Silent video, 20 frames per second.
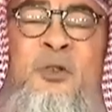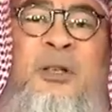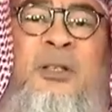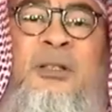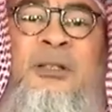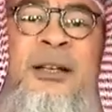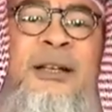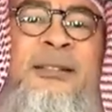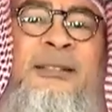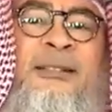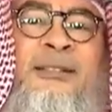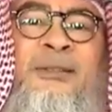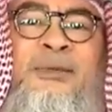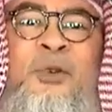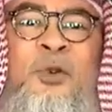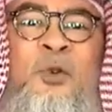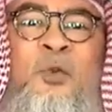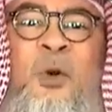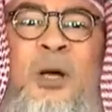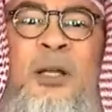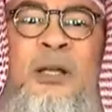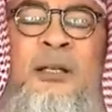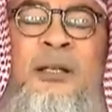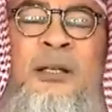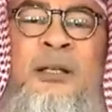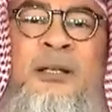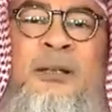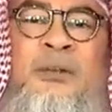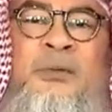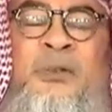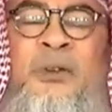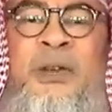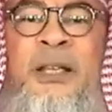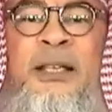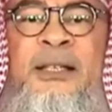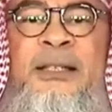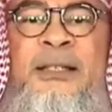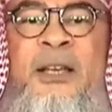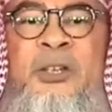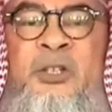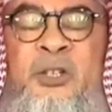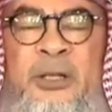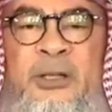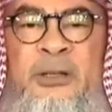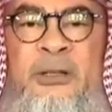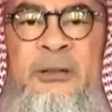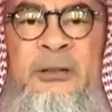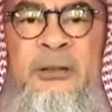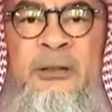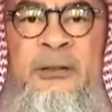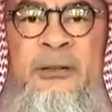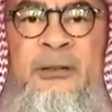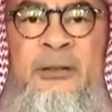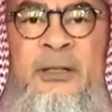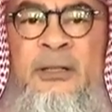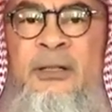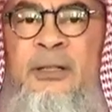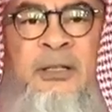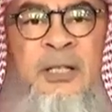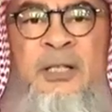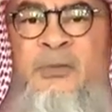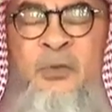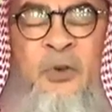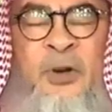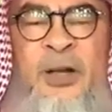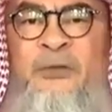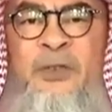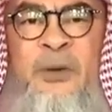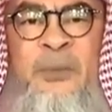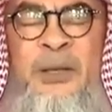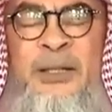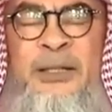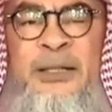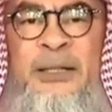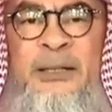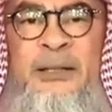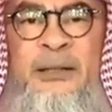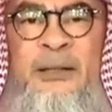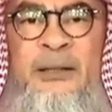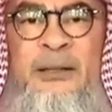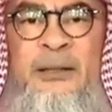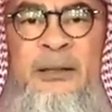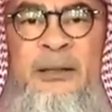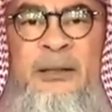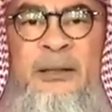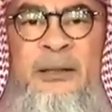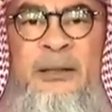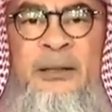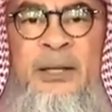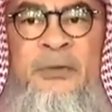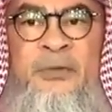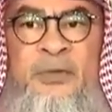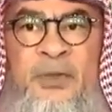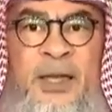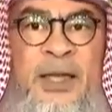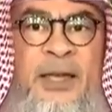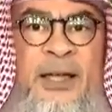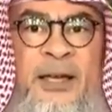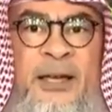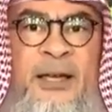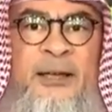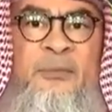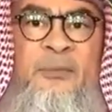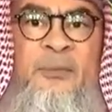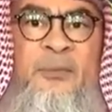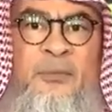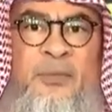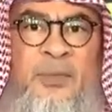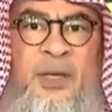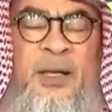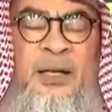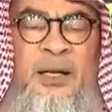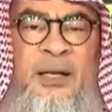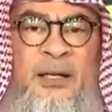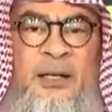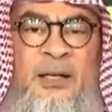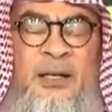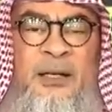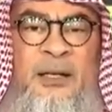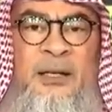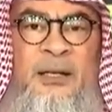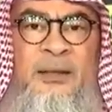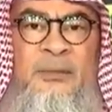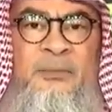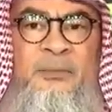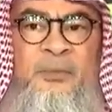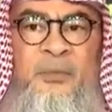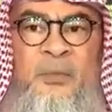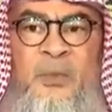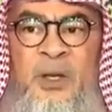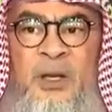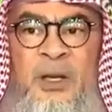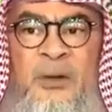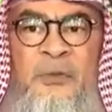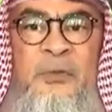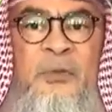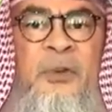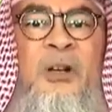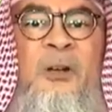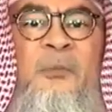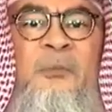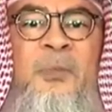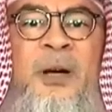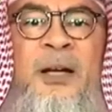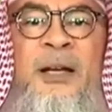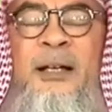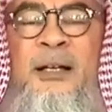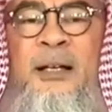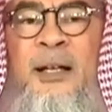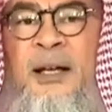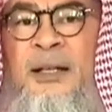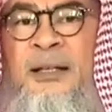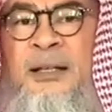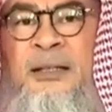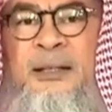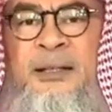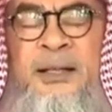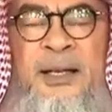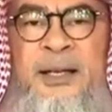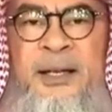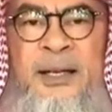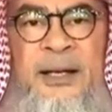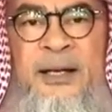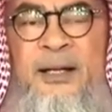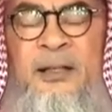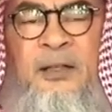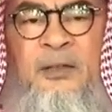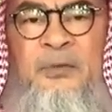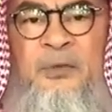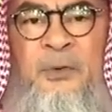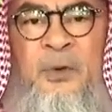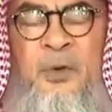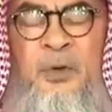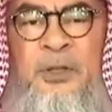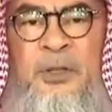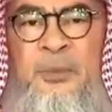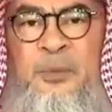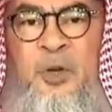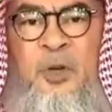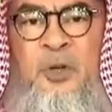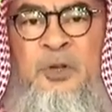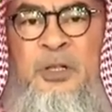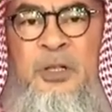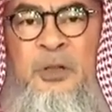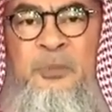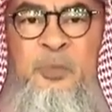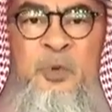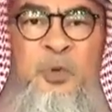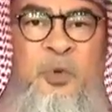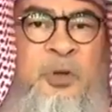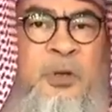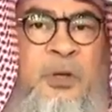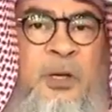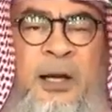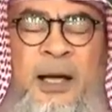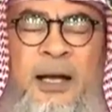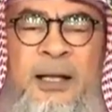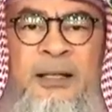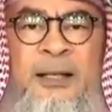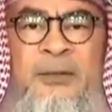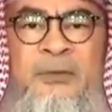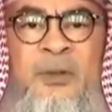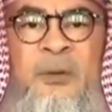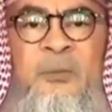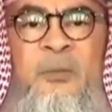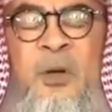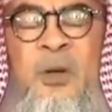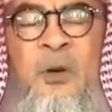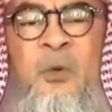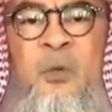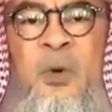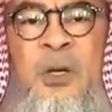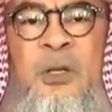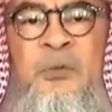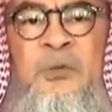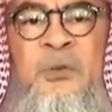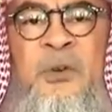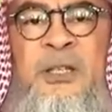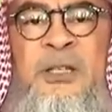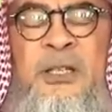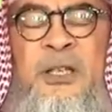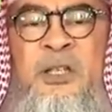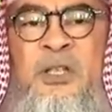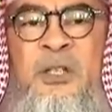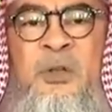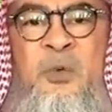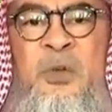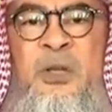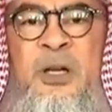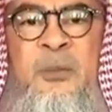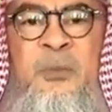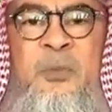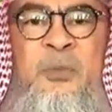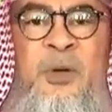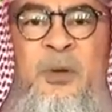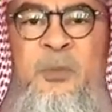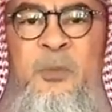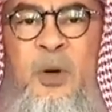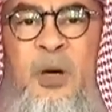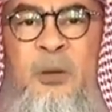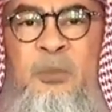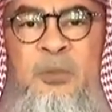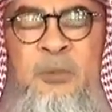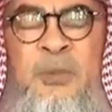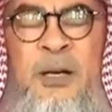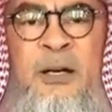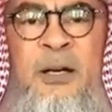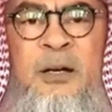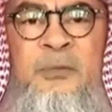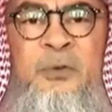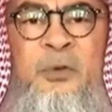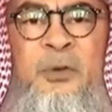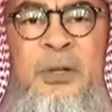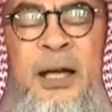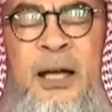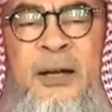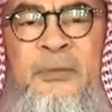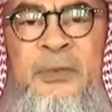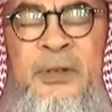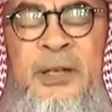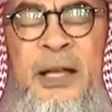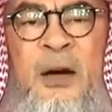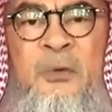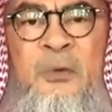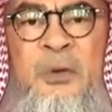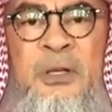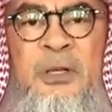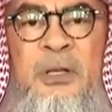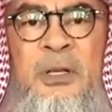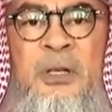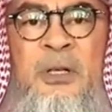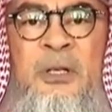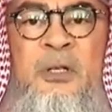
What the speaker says: you're entitled for one free session. And this is for everybody. If they can affirm by Allah that they cannot afford it because they're poor, I'll give them one free session without a problem, a full half an hour.